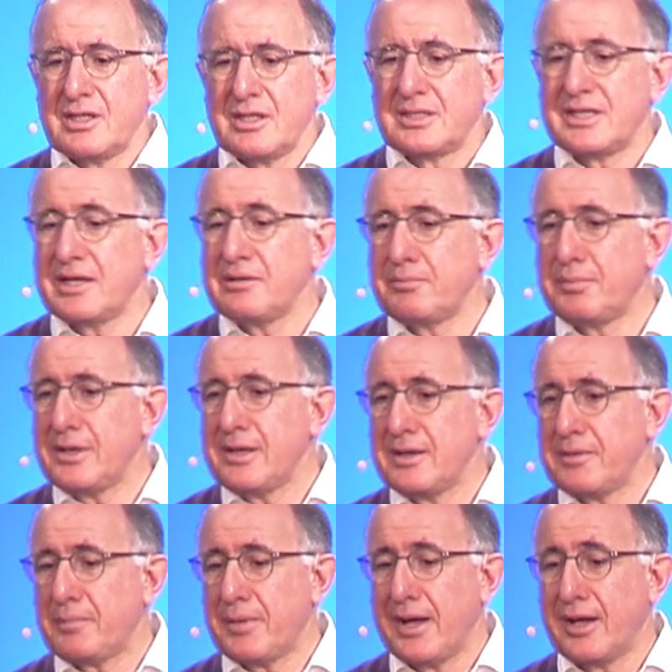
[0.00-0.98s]
10
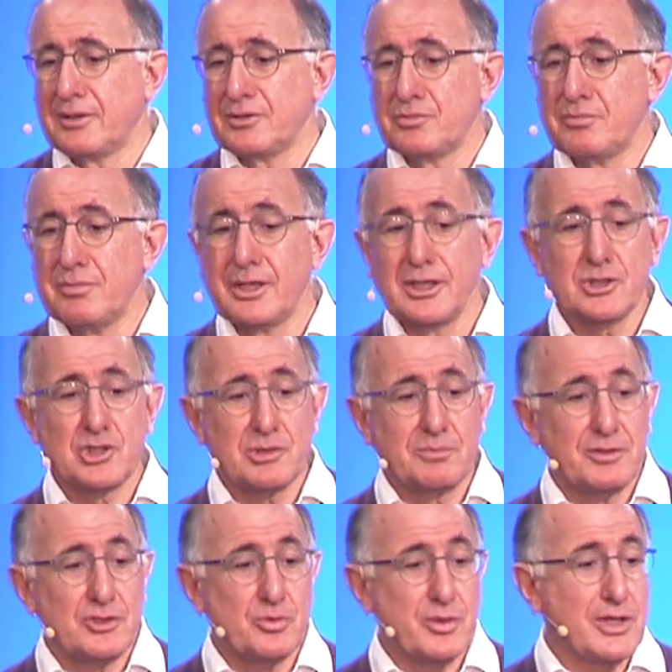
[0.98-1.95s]
billion pound merger
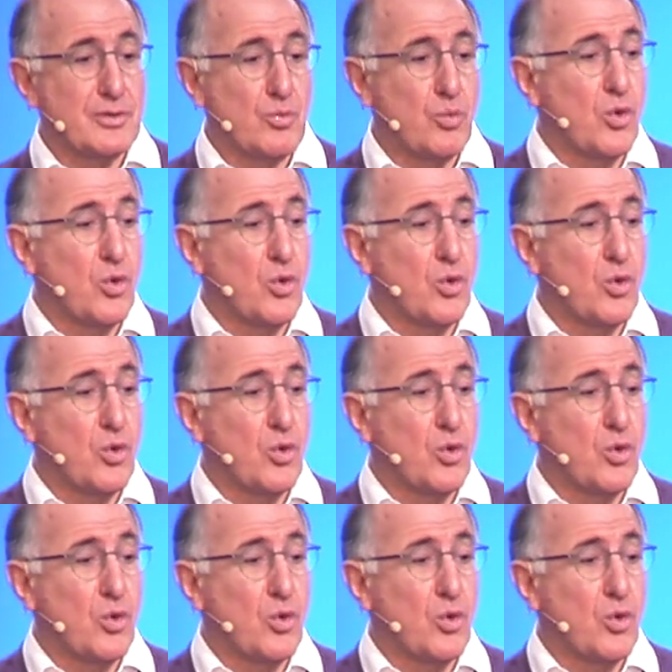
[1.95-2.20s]
between